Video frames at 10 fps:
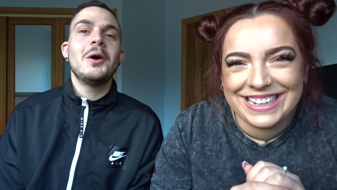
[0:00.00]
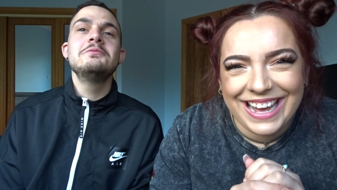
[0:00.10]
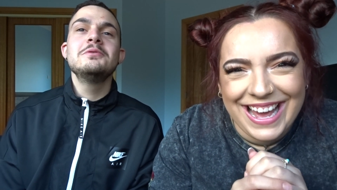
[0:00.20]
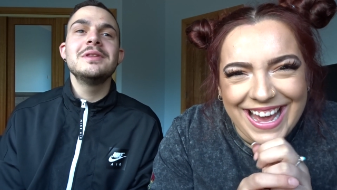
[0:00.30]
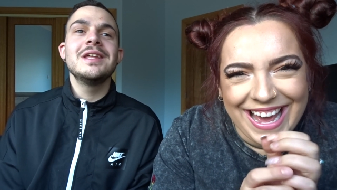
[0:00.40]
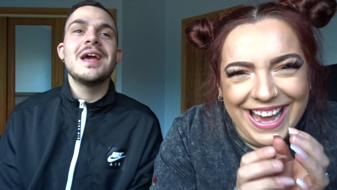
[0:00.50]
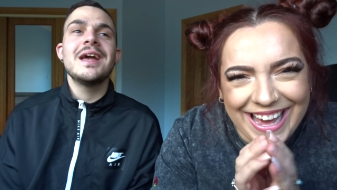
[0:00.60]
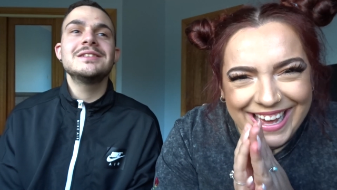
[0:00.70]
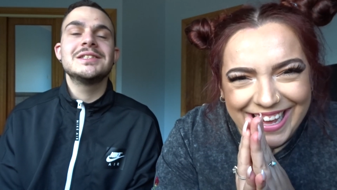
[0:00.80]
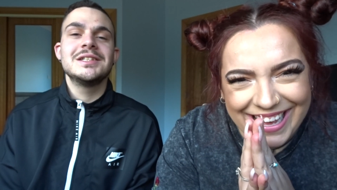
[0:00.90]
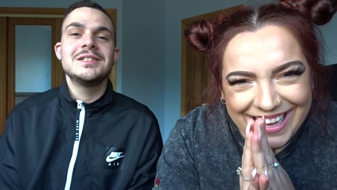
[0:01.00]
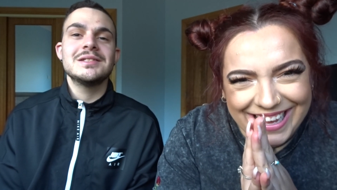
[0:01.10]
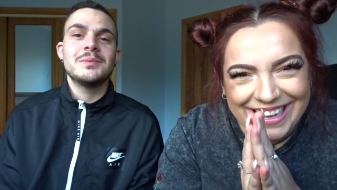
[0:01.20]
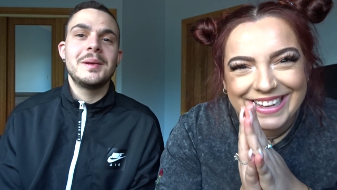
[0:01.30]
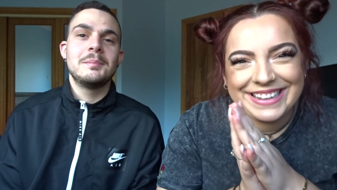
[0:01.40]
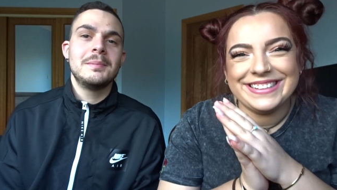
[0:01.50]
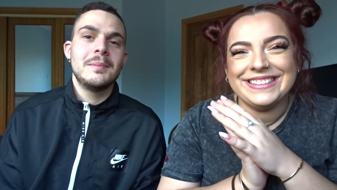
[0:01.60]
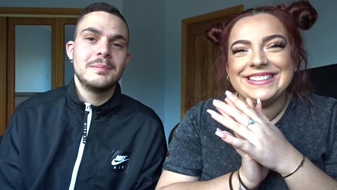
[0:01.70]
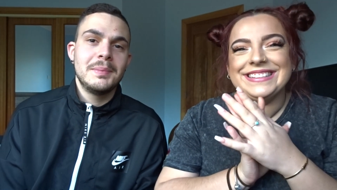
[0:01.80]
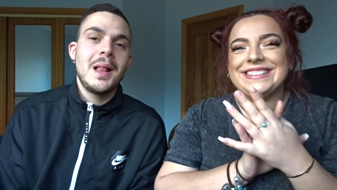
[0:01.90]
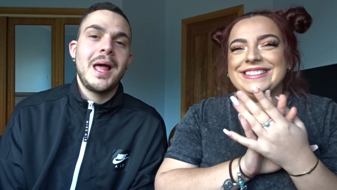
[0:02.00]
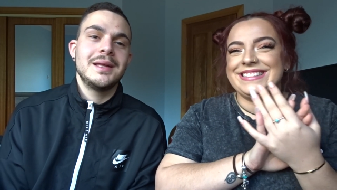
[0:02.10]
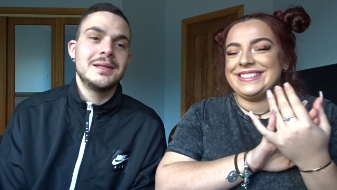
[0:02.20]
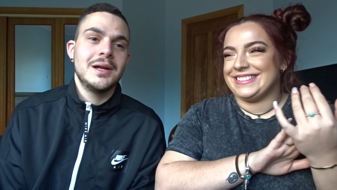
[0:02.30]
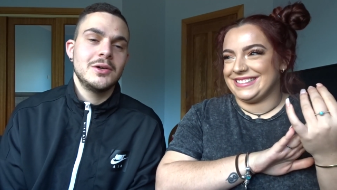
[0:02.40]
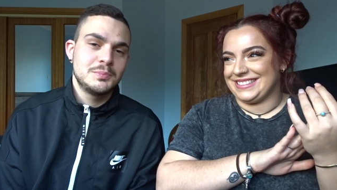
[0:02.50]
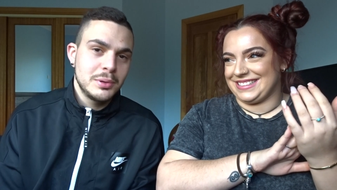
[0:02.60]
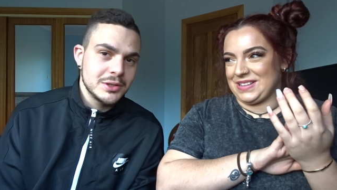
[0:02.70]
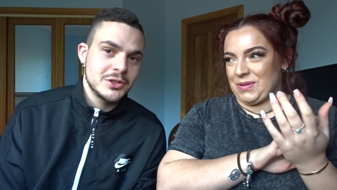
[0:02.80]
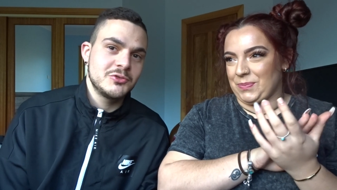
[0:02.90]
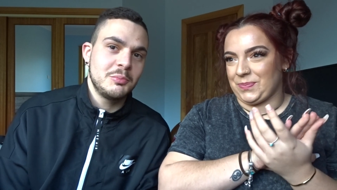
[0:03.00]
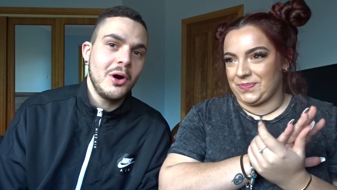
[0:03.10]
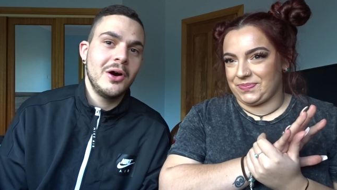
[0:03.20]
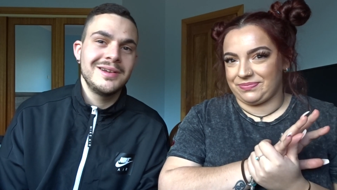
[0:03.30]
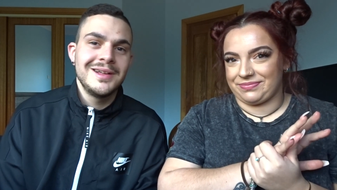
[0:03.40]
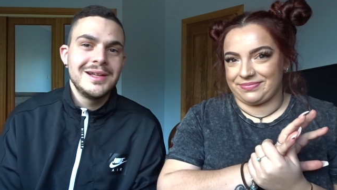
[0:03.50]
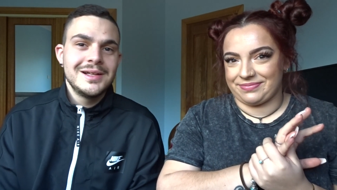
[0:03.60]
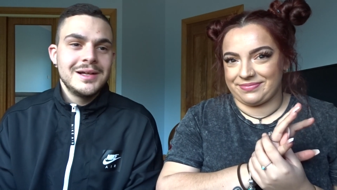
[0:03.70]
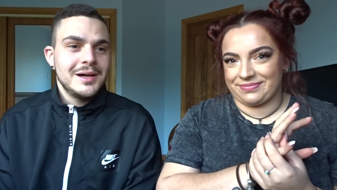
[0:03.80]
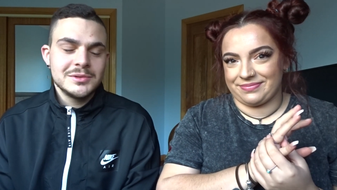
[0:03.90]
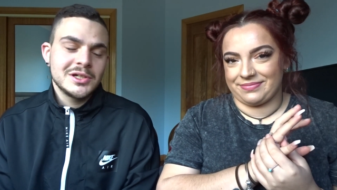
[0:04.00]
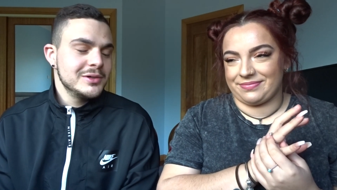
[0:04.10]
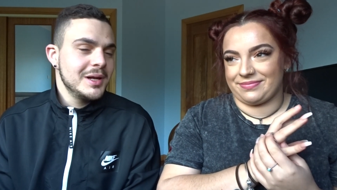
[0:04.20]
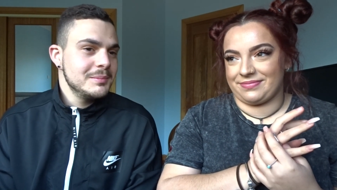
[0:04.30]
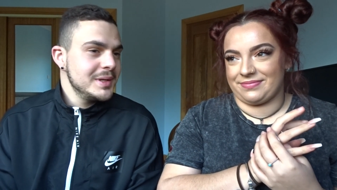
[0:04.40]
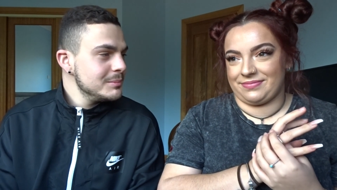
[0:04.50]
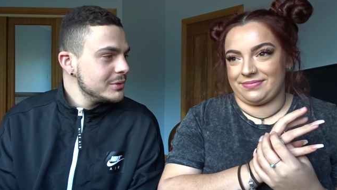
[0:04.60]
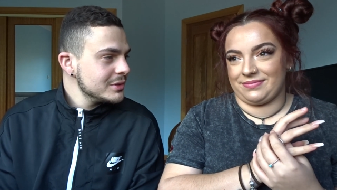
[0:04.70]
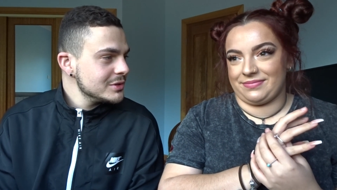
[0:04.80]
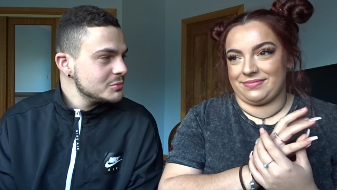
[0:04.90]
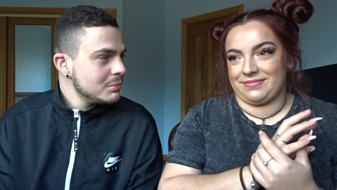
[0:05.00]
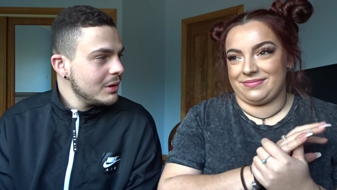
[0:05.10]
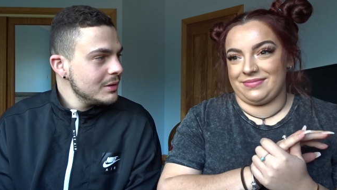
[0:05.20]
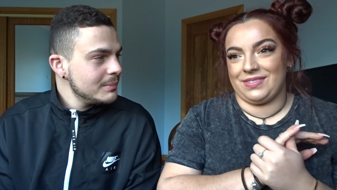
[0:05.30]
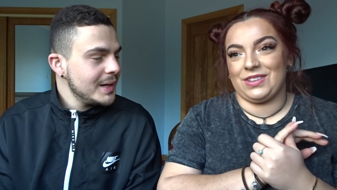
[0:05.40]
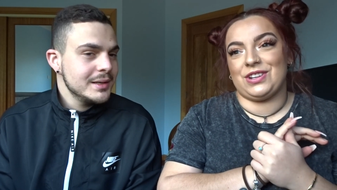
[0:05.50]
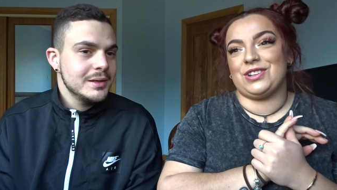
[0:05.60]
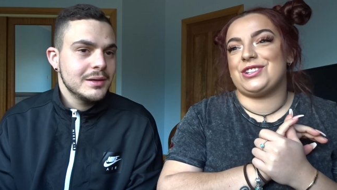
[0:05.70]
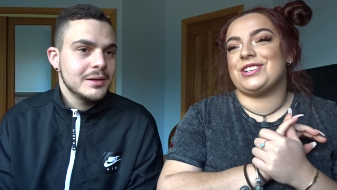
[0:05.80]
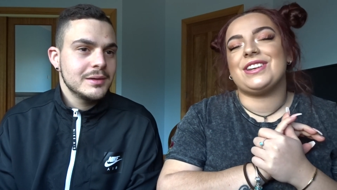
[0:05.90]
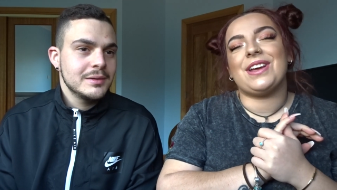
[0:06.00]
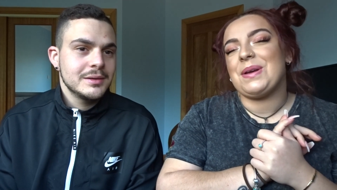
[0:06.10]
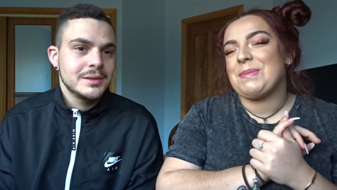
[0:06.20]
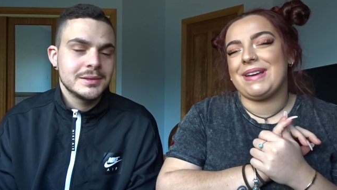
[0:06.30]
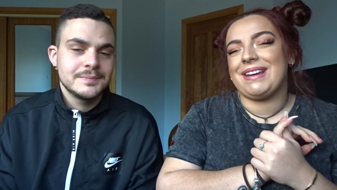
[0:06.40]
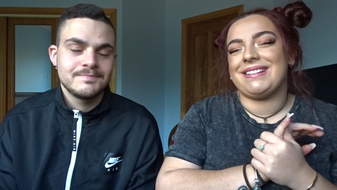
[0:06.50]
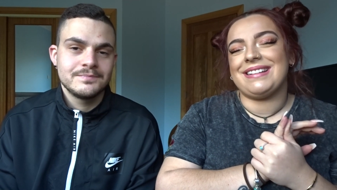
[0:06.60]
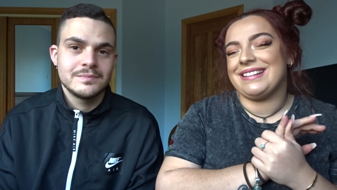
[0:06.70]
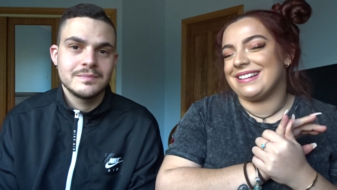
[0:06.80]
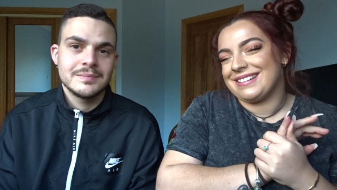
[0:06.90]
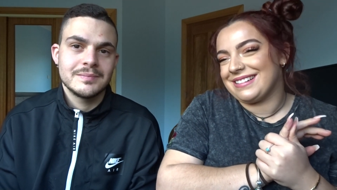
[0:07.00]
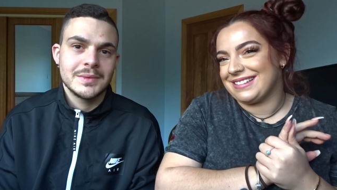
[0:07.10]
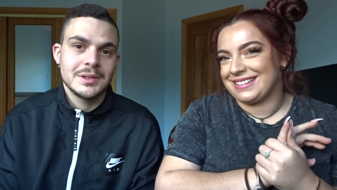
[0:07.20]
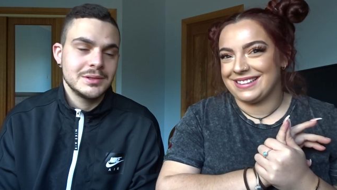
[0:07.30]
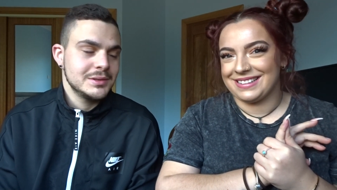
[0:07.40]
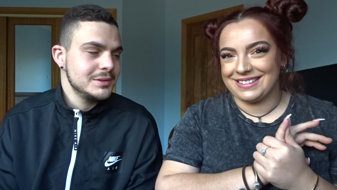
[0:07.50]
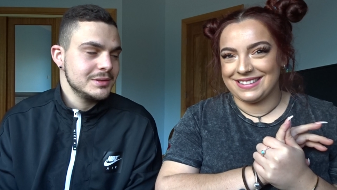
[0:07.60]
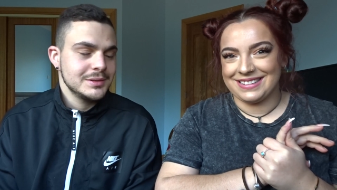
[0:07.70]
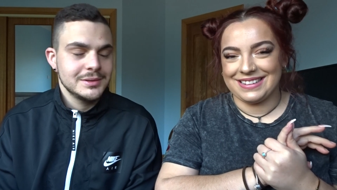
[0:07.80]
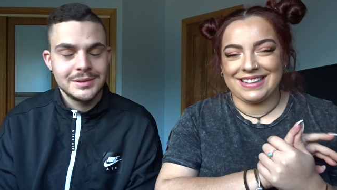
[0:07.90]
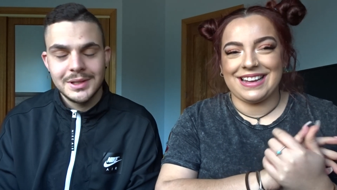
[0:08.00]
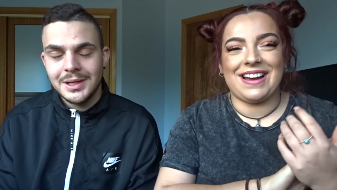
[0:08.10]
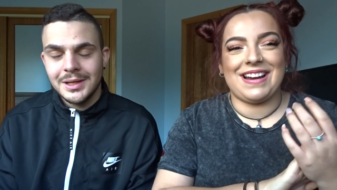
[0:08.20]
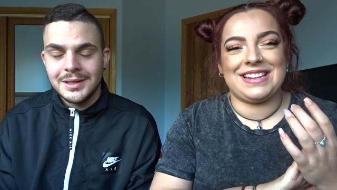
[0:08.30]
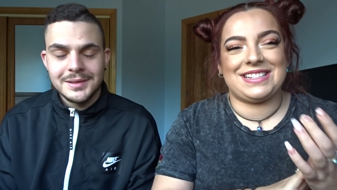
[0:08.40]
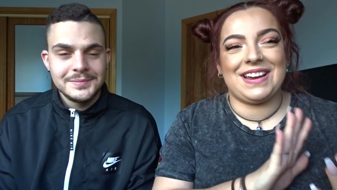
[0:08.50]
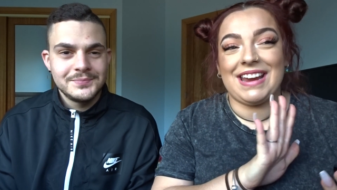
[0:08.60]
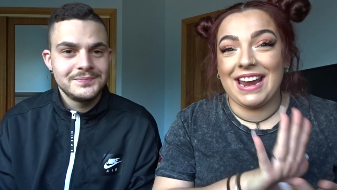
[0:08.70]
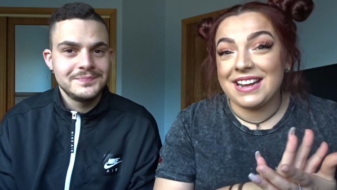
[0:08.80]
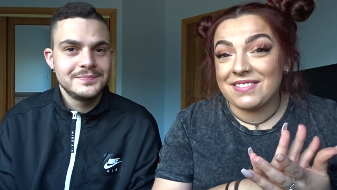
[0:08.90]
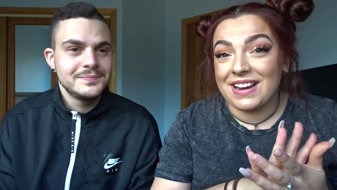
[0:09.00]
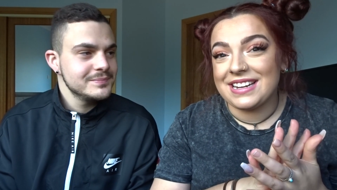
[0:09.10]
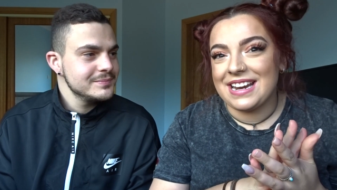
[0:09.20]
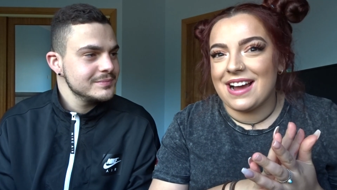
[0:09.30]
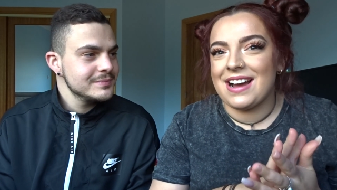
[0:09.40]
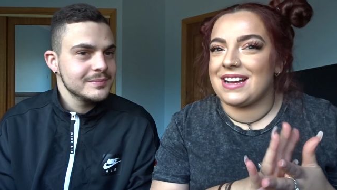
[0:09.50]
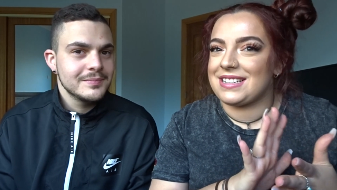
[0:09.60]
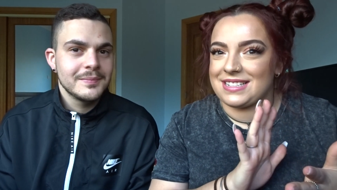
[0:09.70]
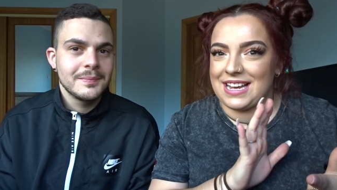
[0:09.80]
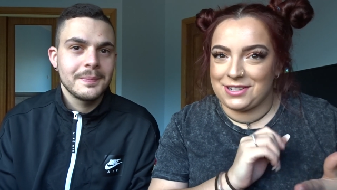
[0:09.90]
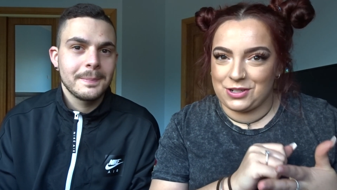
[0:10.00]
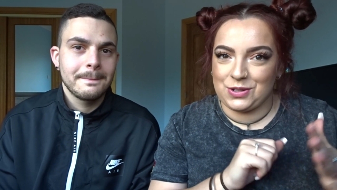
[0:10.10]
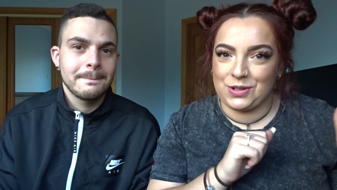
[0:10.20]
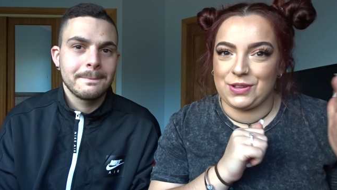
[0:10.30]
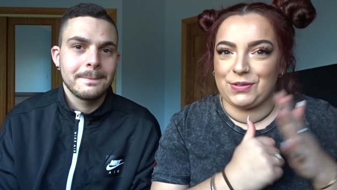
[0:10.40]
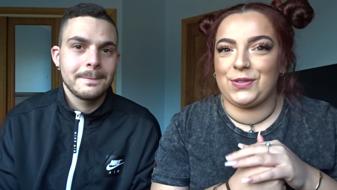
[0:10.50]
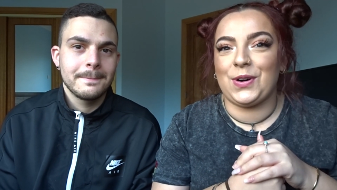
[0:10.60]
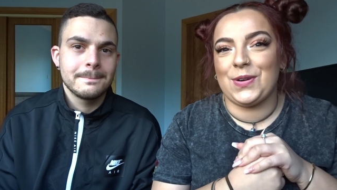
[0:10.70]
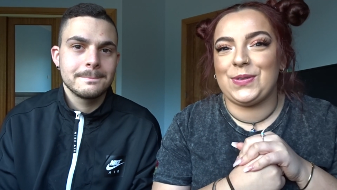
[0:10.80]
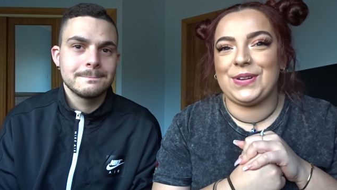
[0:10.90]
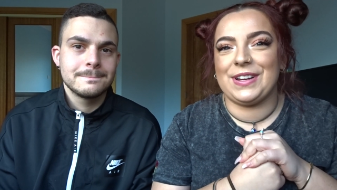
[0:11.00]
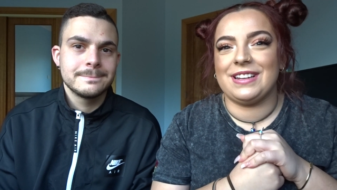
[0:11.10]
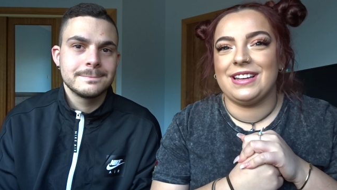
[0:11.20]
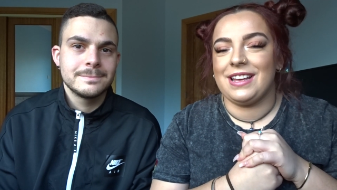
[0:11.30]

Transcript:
Speaker 1: I knew the answers. He just went blank, you know. I was put on the spot not good at being put on the spot, but... You
Speaker 2: should know me. Oh. Alright, so anyway, now Aziz has to do the forfeit.